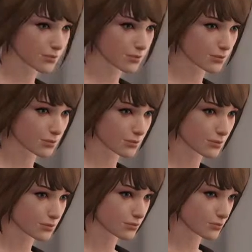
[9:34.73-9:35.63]

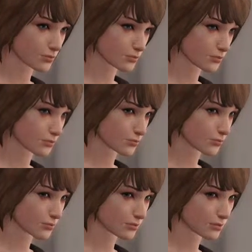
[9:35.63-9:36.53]

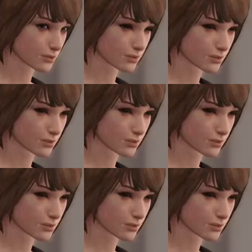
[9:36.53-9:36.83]
(no one is talking)